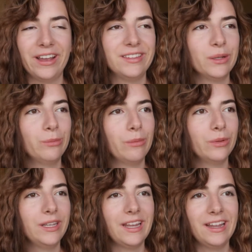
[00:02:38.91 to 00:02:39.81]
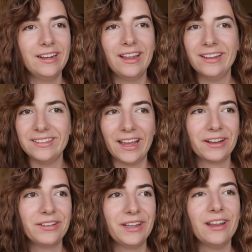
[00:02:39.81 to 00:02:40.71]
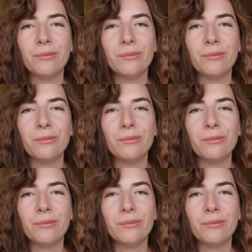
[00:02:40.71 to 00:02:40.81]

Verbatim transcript: I still remember the date exactly.